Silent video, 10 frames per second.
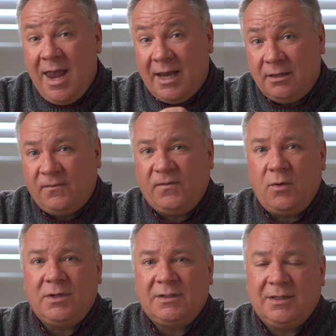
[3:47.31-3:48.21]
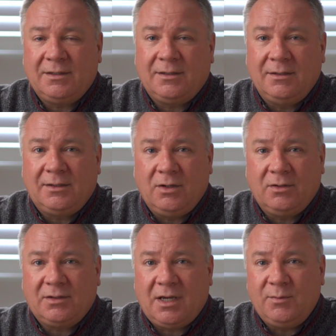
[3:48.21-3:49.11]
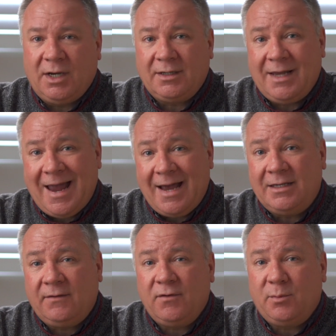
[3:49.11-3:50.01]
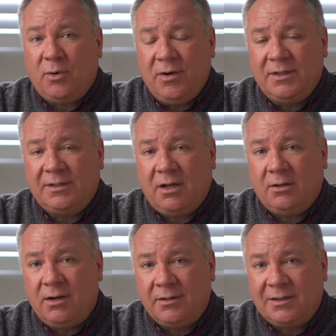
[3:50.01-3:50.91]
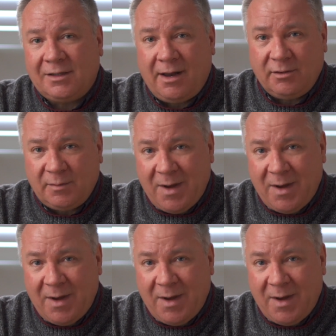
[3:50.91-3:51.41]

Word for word: and the focus distance to your subject at different points along the slider's